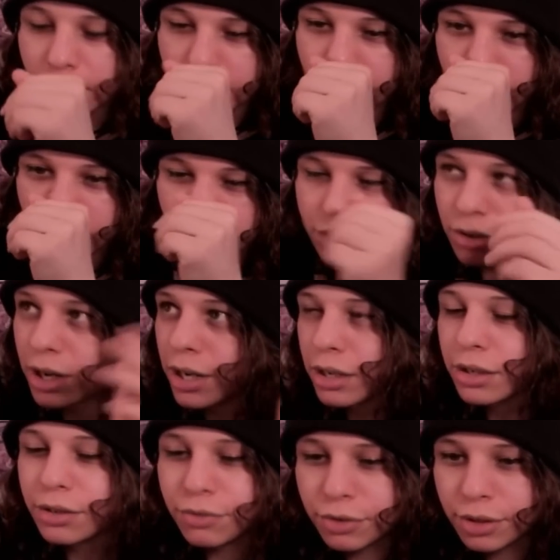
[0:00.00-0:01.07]
You know,
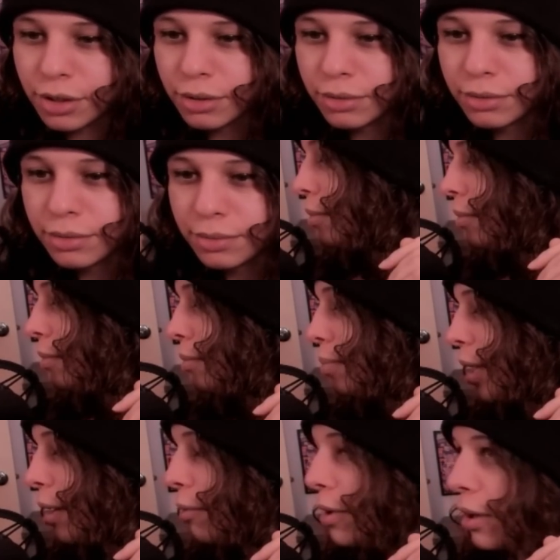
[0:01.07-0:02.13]
great. Good for you.
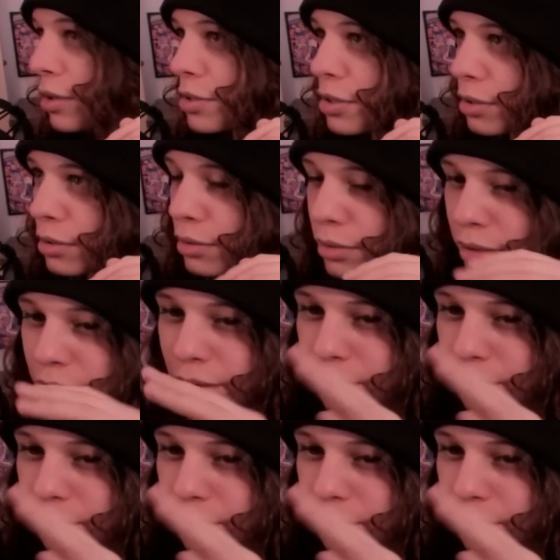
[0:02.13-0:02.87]
But I would also,